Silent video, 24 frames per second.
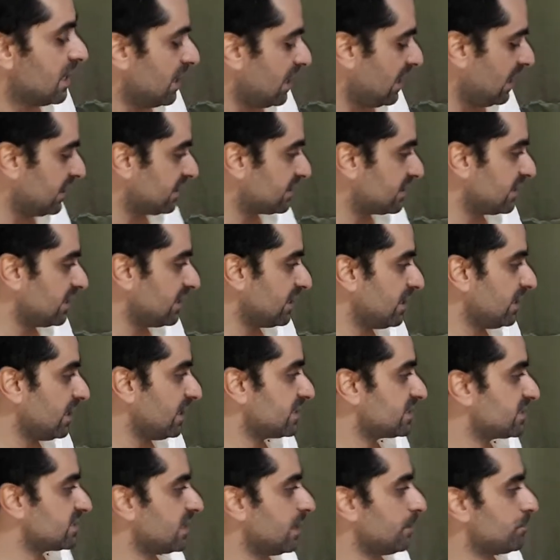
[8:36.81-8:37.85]
And
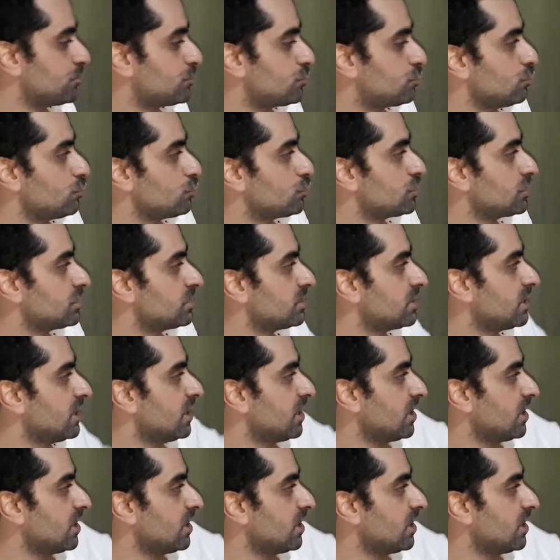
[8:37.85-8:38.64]
last substitution